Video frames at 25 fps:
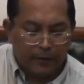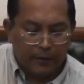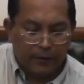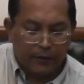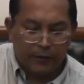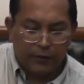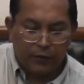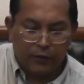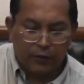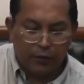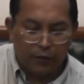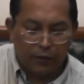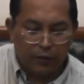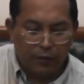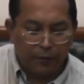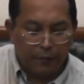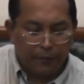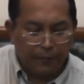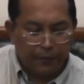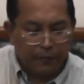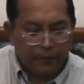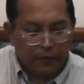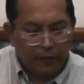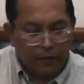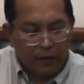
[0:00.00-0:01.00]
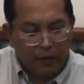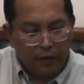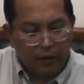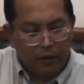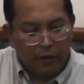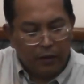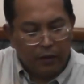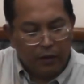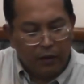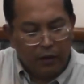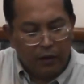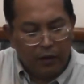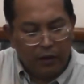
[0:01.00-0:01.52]
So
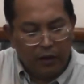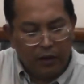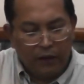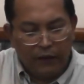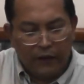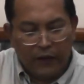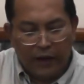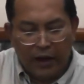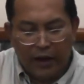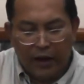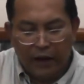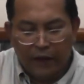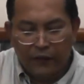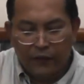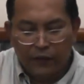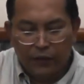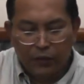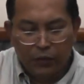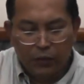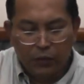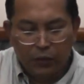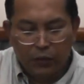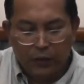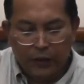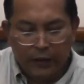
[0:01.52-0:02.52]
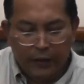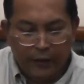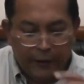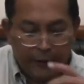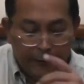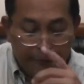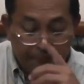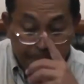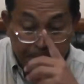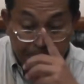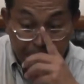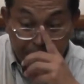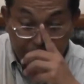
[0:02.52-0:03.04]
if I have
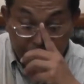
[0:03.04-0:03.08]
to